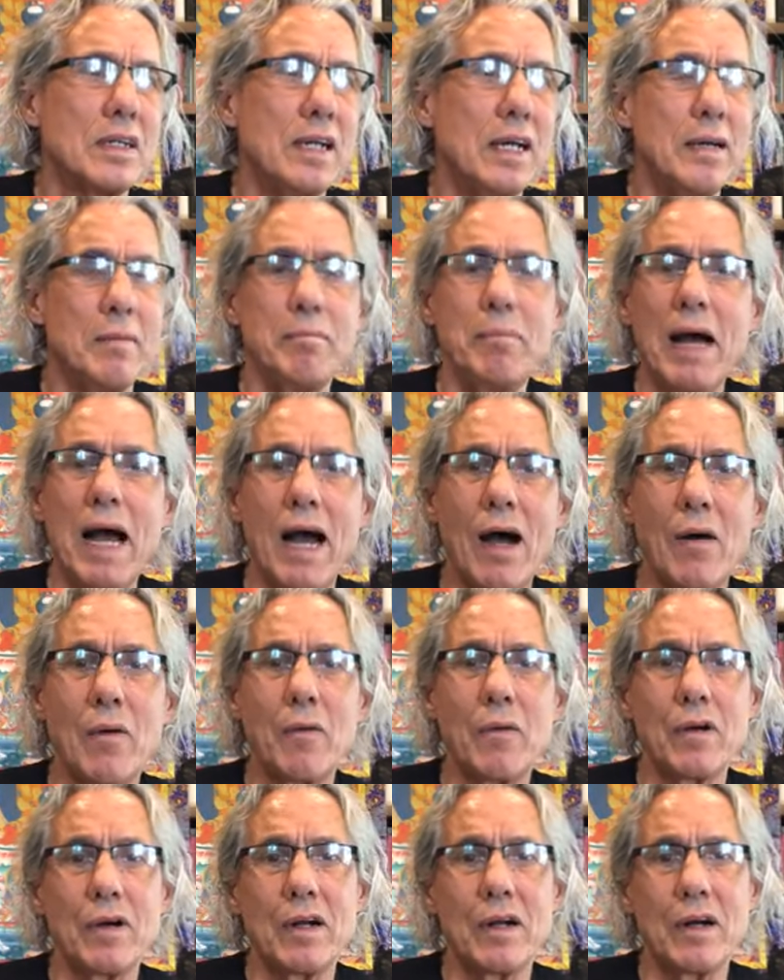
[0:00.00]

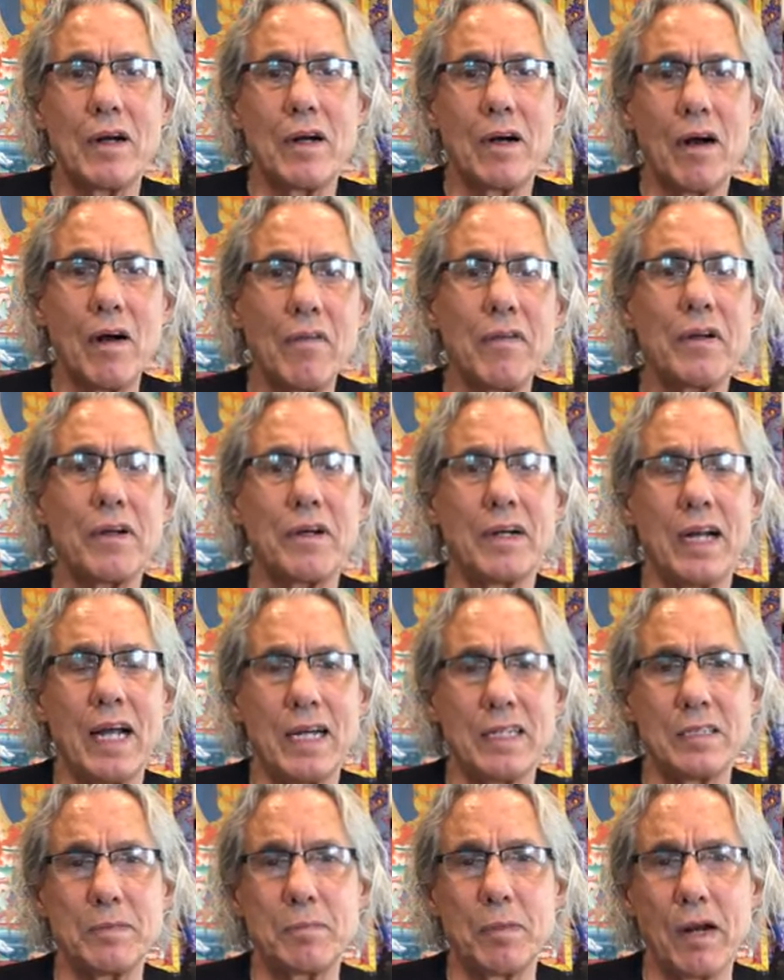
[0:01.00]
empower other
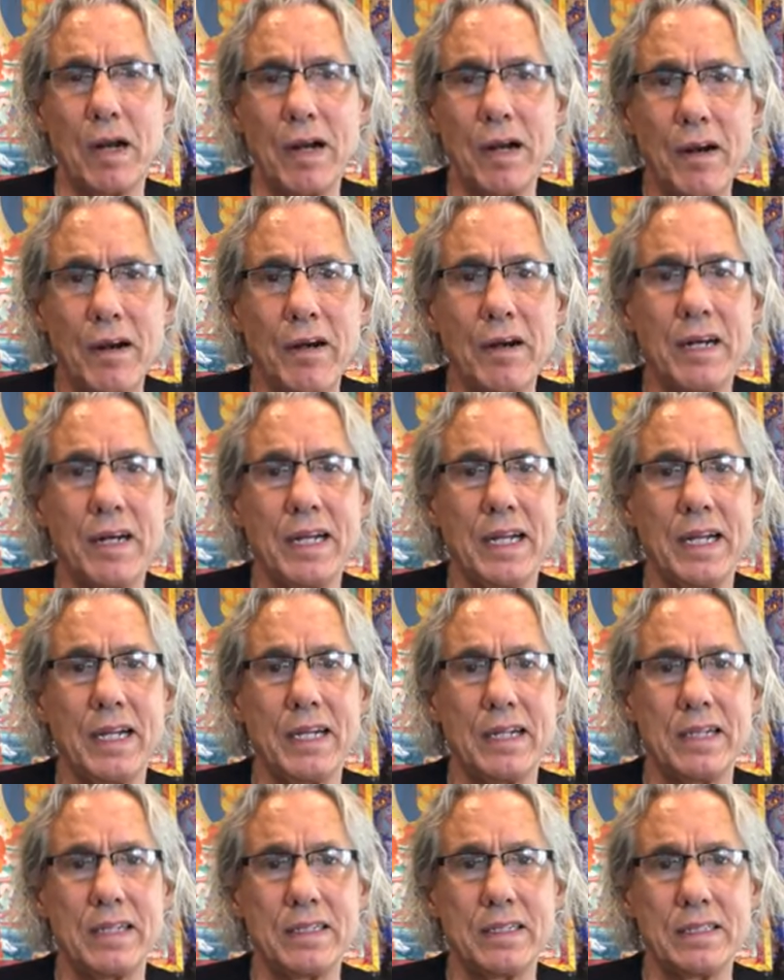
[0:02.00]
as priority
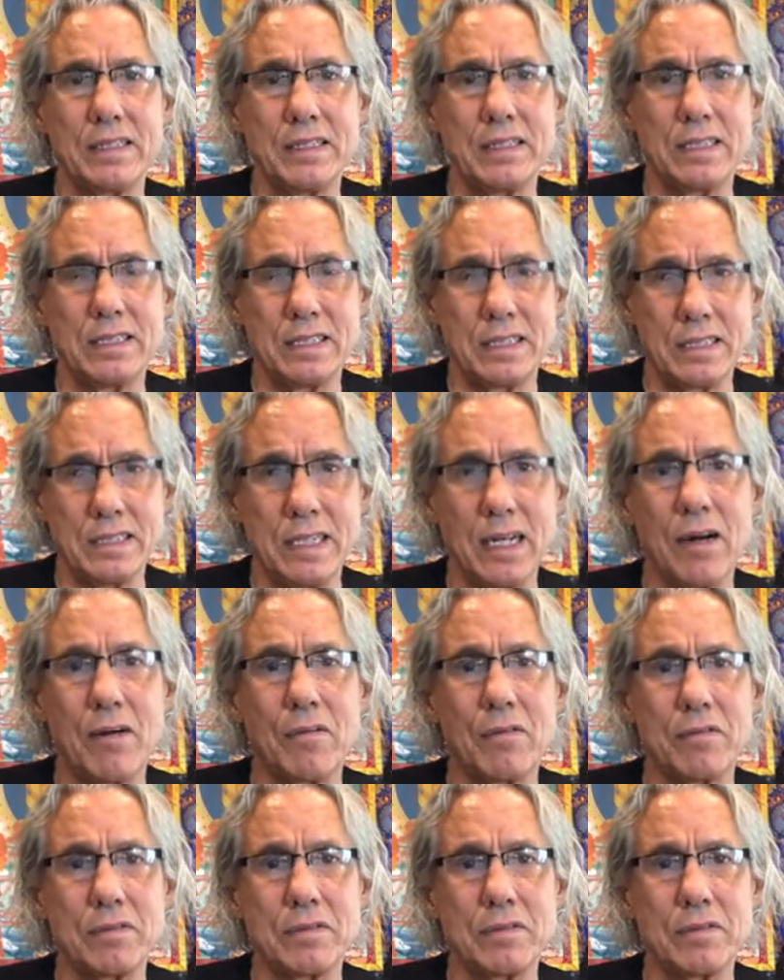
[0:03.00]
to self.